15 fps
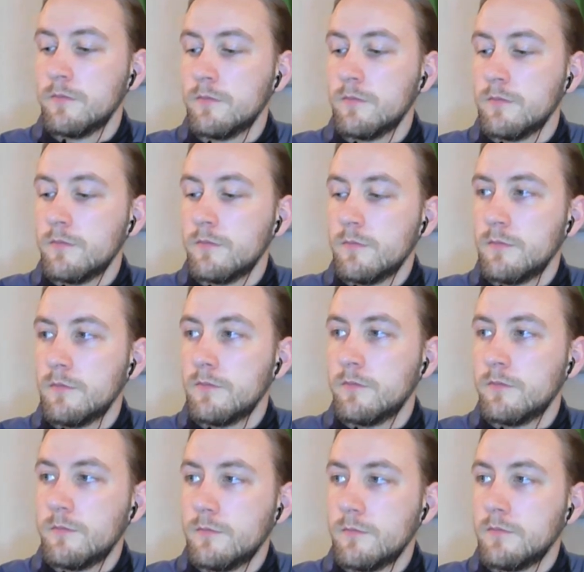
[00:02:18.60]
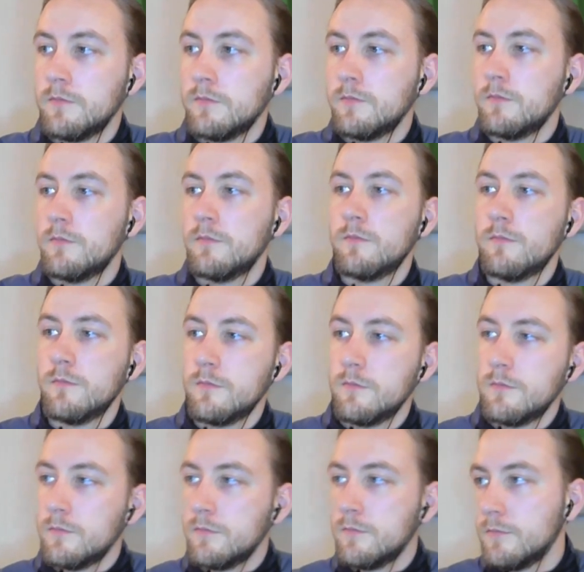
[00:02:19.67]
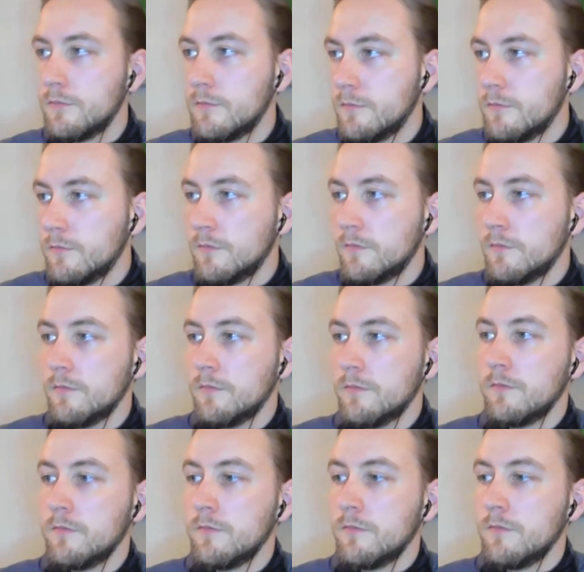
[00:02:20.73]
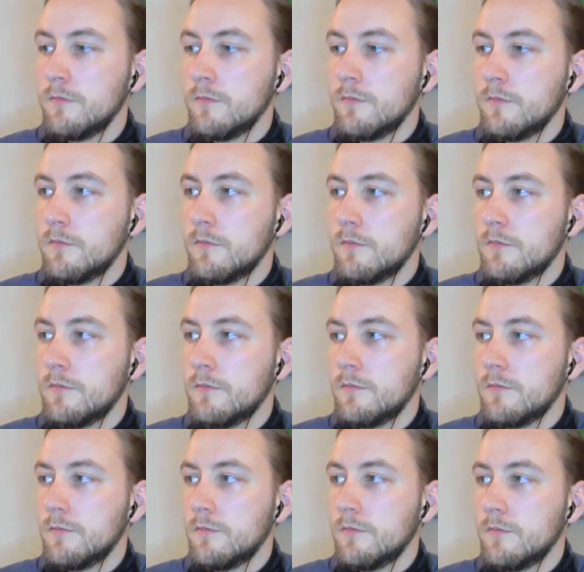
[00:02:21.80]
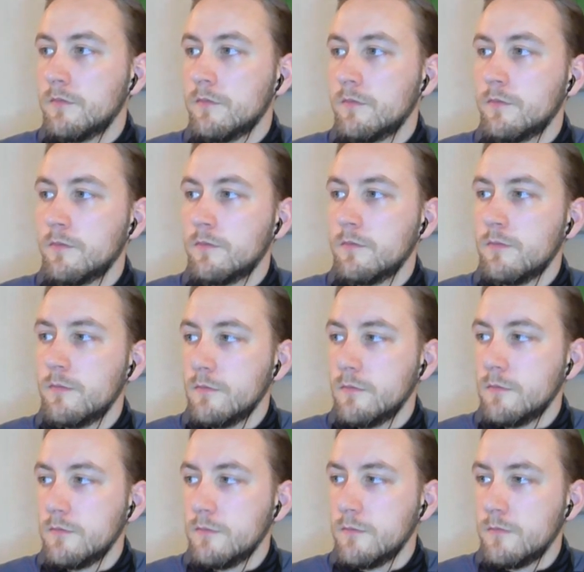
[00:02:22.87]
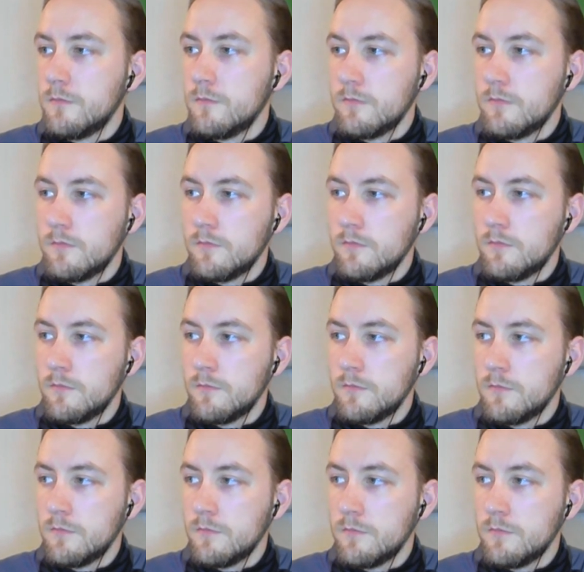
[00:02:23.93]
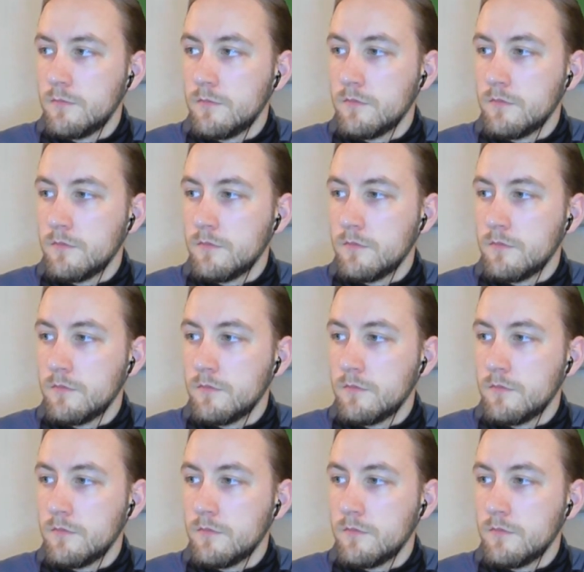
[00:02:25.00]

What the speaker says: [no speech]